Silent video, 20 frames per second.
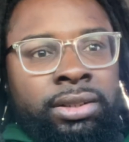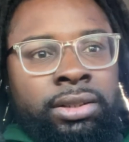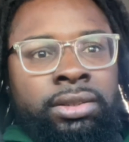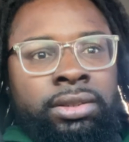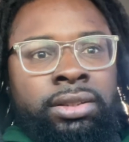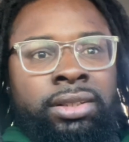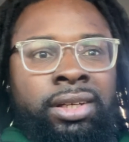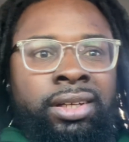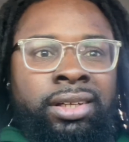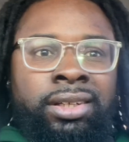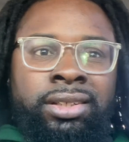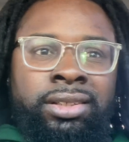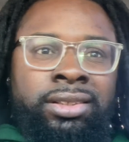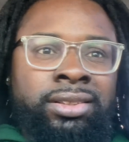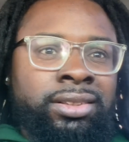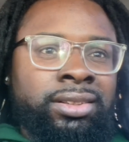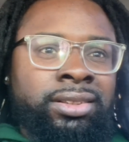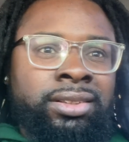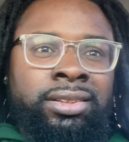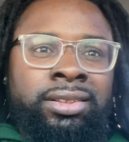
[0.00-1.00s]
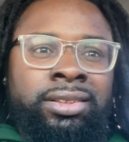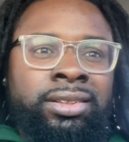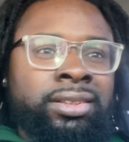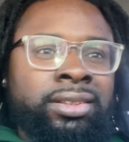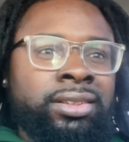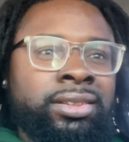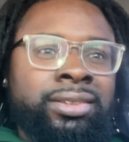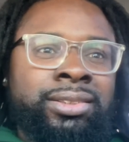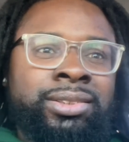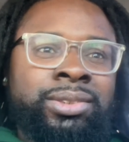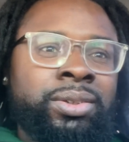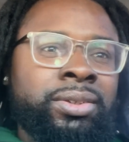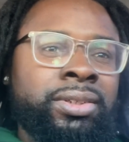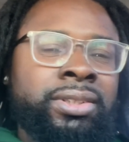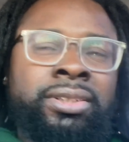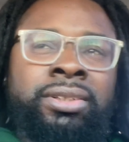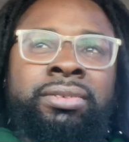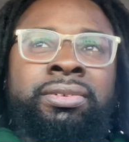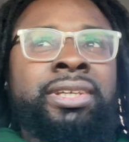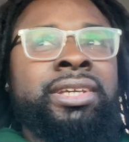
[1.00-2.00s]
like, shorty,
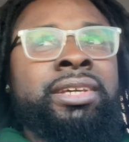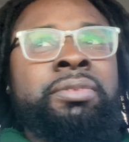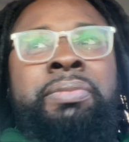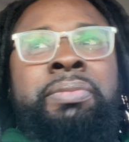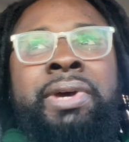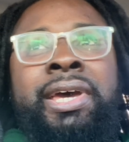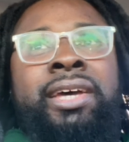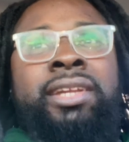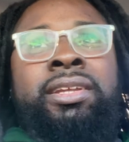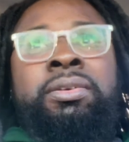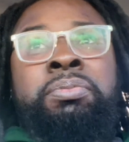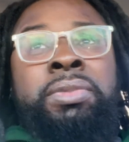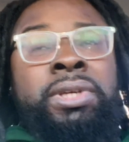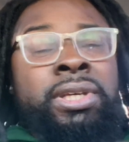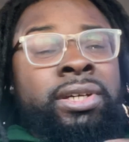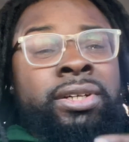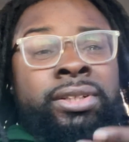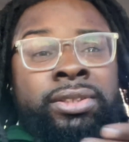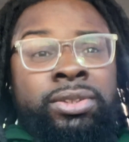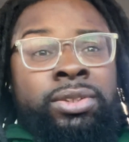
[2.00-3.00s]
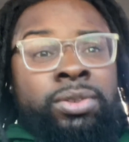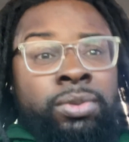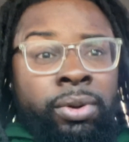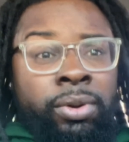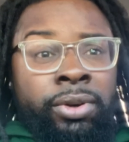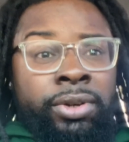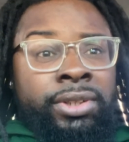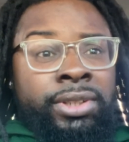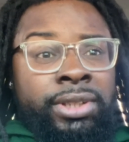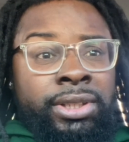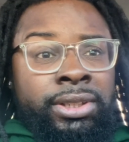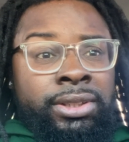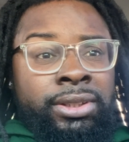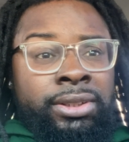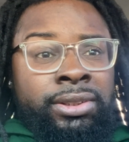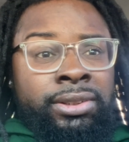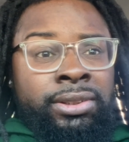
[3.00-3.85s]
don't get mad at me because you working there.